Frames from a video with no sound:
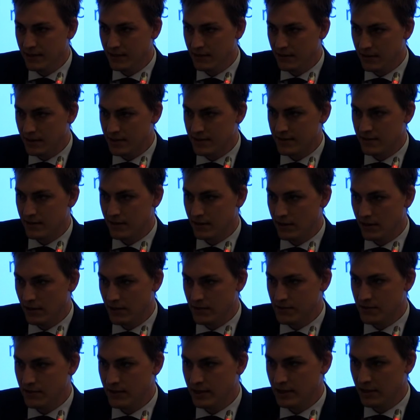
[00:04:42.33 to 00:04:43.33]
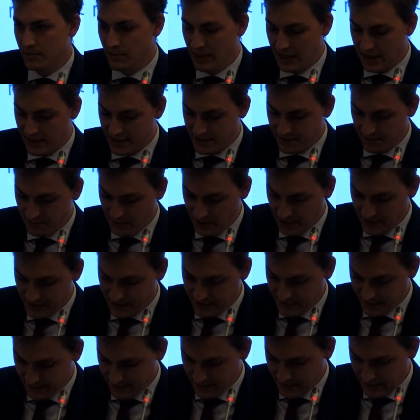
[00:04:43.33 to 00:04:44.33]
It's also in the package of
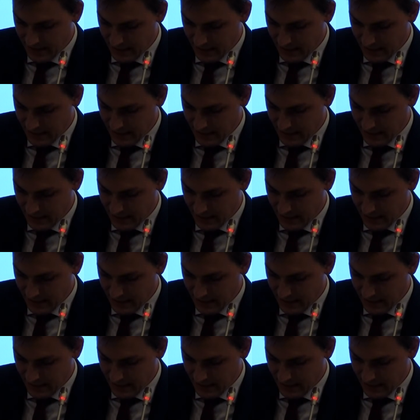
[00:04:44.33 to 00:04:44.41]
bills